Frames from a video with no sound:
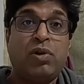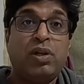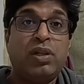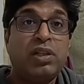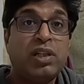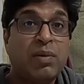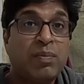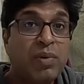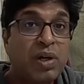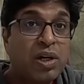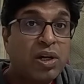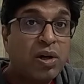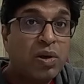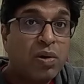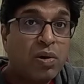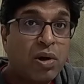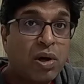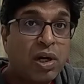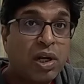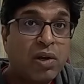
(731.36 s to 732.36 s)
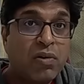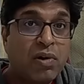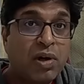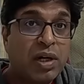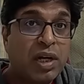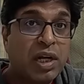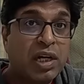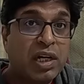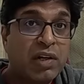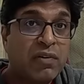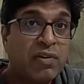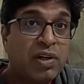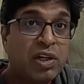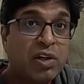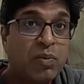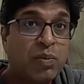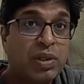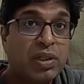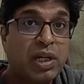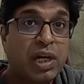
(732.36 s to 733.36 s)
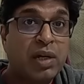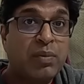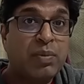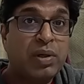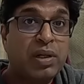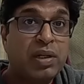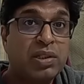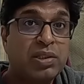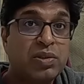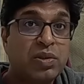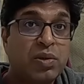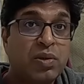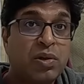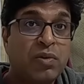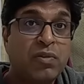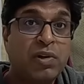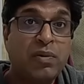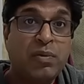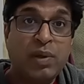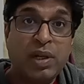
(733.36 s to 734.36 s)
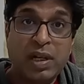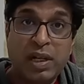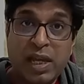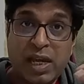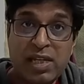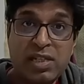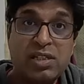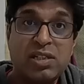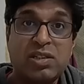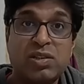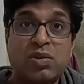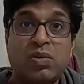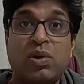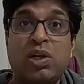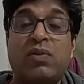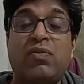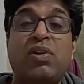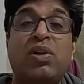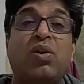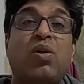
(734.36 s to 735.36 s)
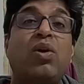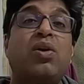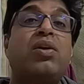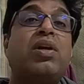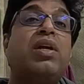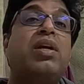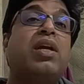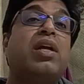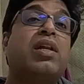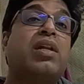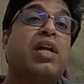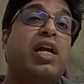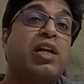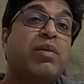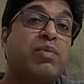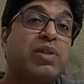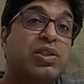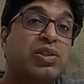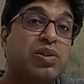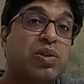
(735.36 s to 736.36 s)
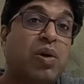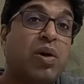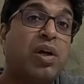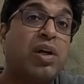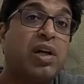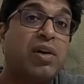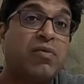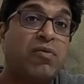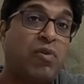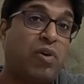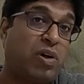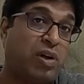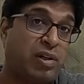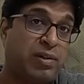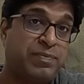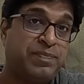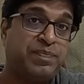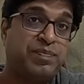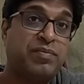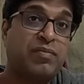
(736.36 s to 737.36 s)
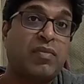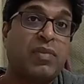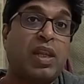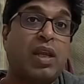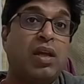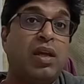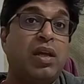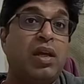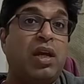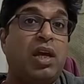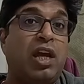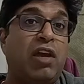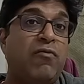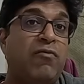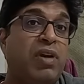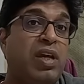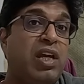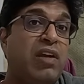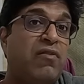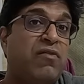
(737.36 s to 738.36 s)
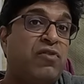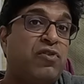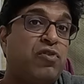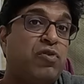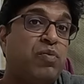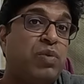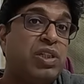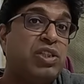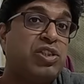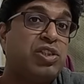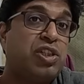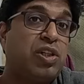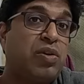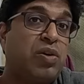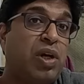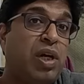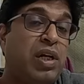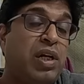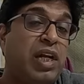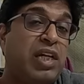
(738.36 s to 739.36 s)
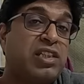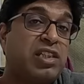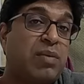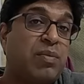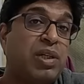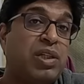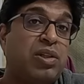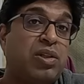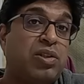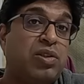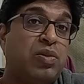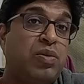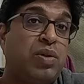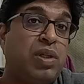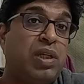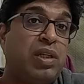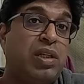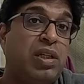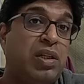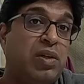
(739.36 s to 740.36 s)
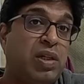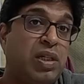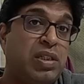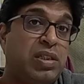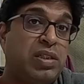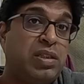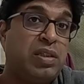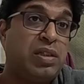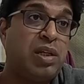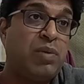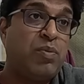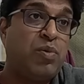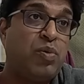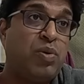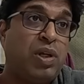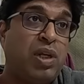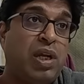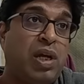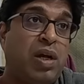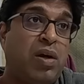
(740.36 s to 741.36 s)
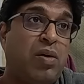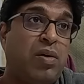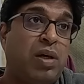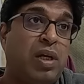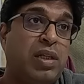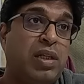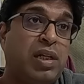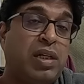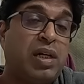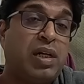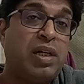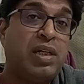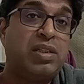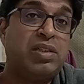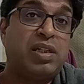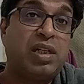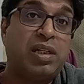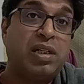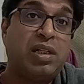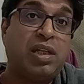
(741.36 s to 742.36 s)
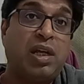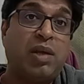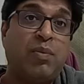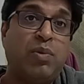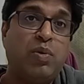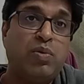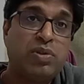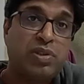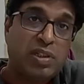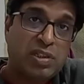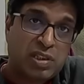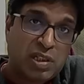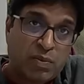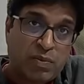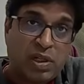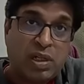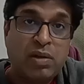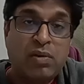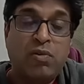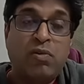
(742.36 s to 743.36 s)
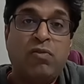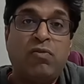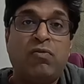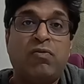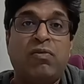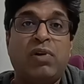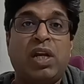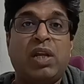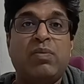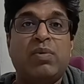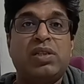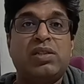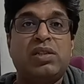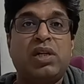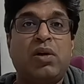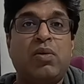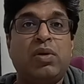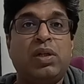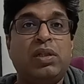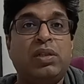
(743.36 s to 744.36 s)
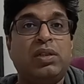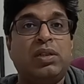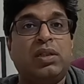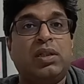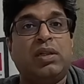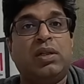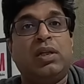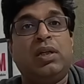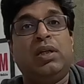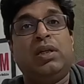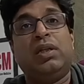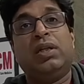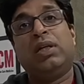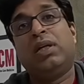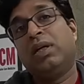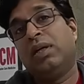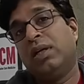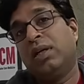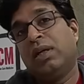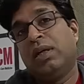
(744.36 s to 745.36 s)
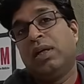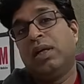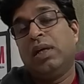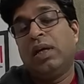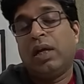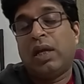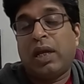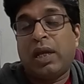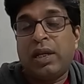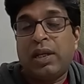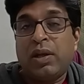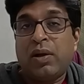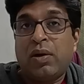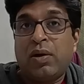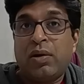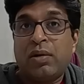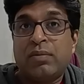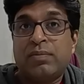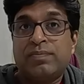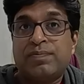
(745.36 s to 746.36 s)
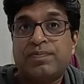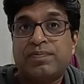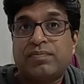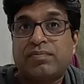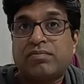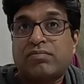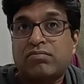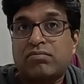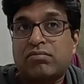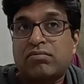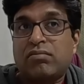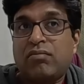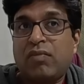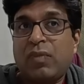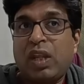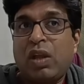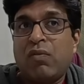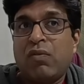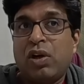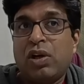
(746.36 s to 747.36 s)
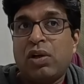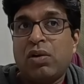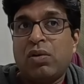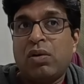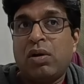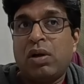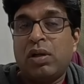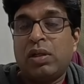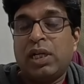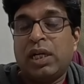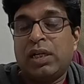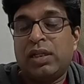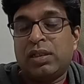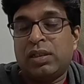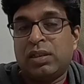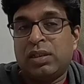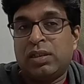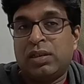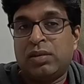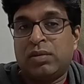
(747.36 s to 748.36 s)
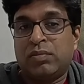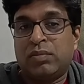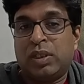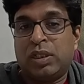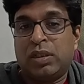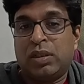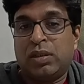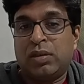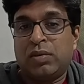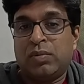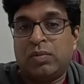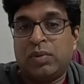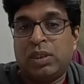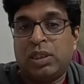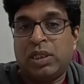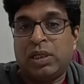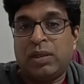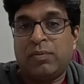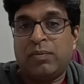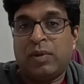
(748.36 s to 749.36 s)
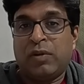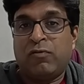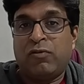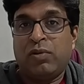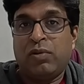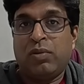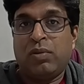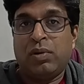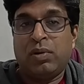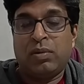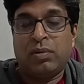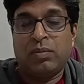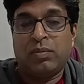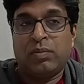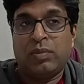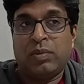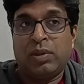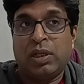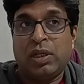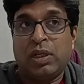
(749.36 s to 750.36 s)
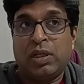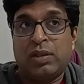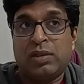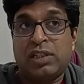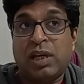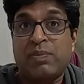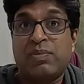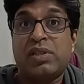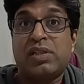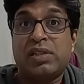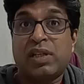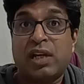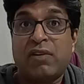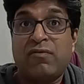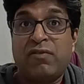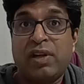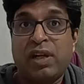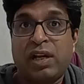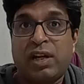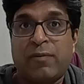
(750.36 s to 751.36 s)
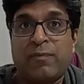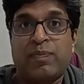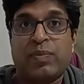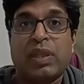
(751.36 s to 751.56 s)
the mineralocorticoid activity of methylprednisolone will be less, so it will not retain that much salt and water. If we give too much steroid dexamethasone in this pneumonia or other condition, the immune system will go very much down sepsis can flare up.